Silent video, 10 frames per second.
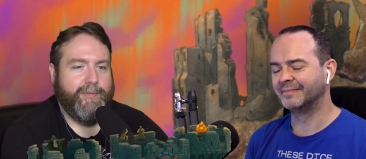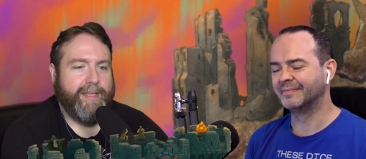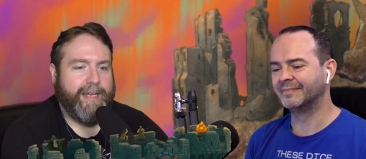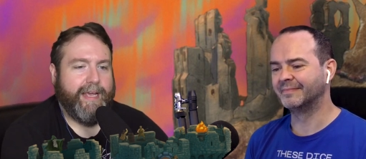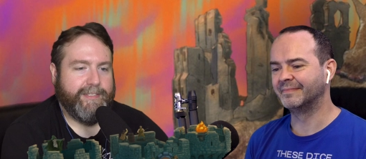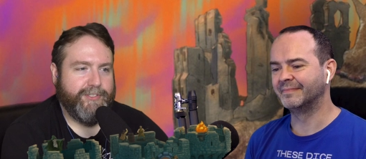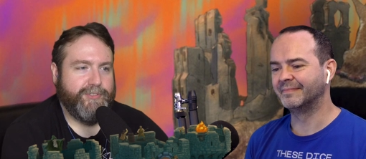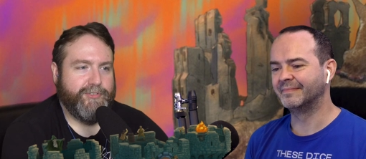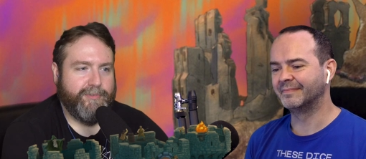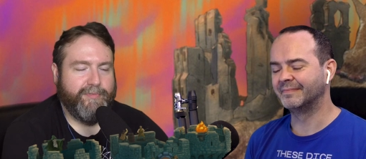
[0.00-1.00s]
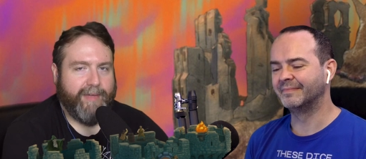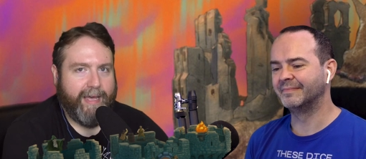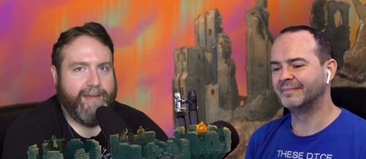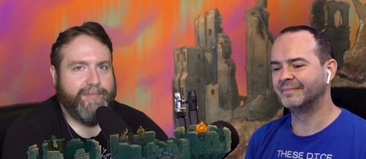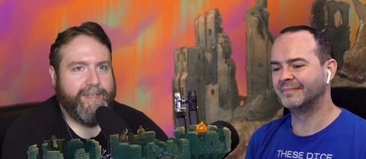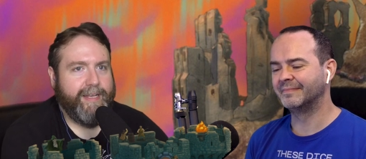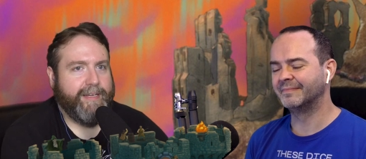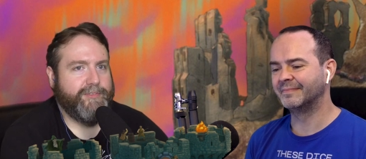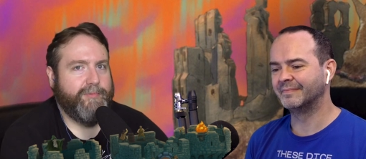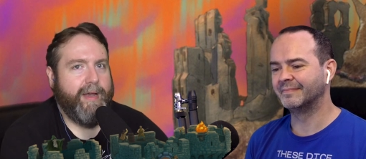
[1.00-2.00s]
Speaker 1: then has to survive the
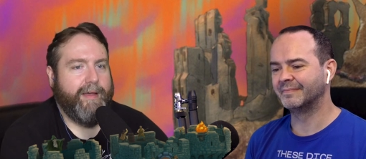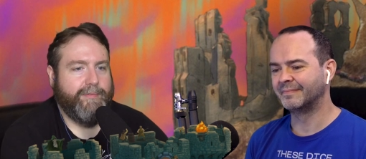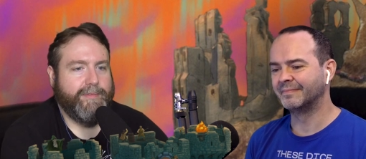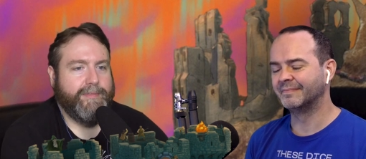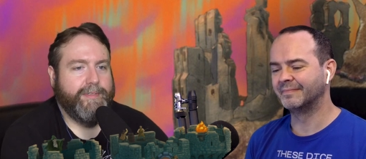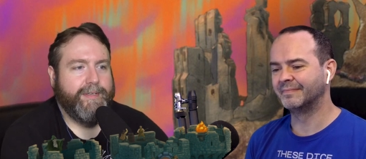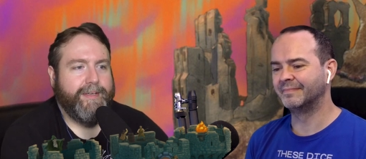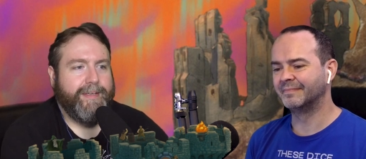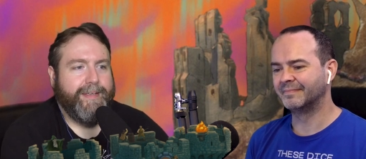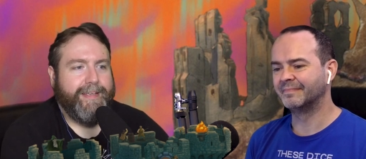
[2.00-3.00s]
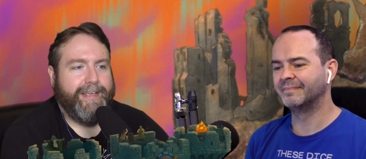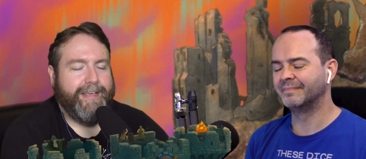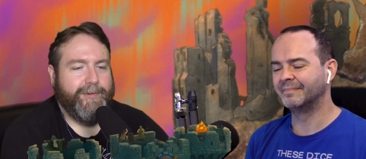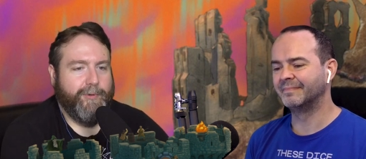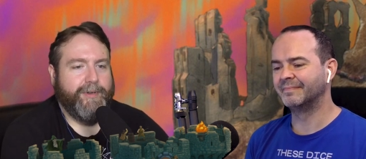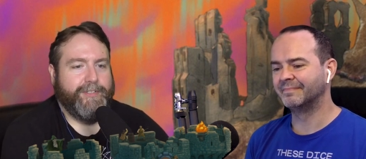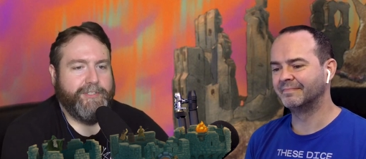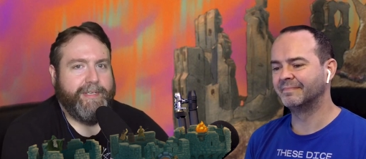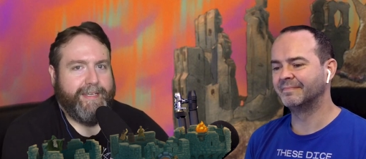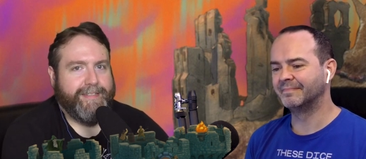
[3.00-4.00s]
next round in order
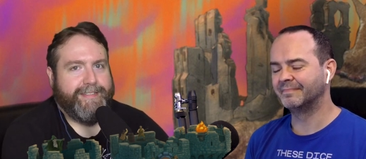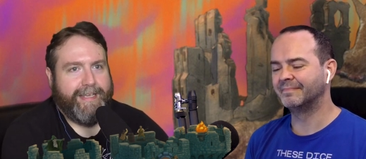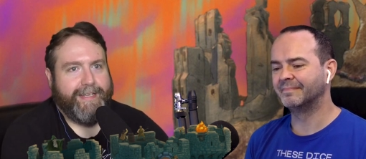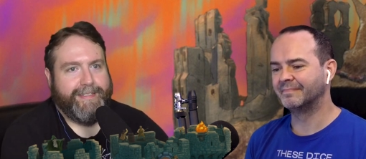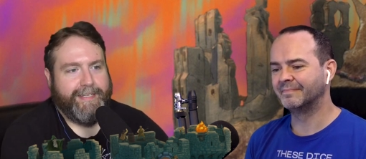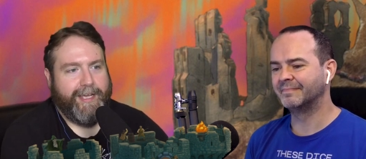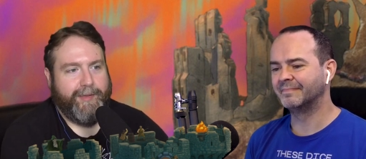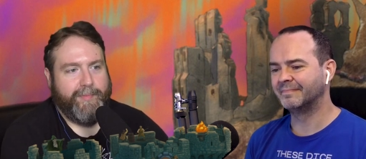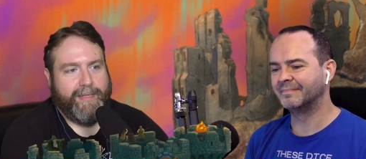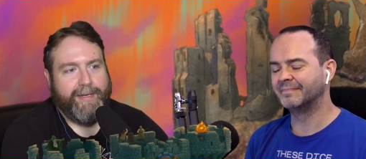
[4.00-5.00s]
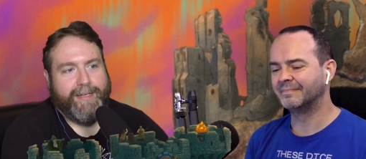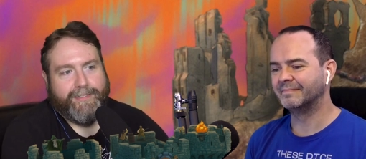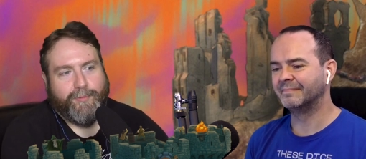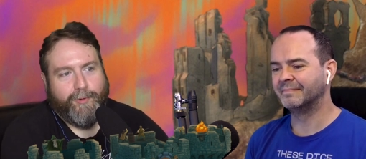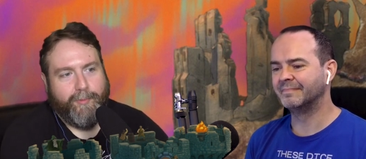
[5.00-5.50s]
to hit a second time. And then it has to roll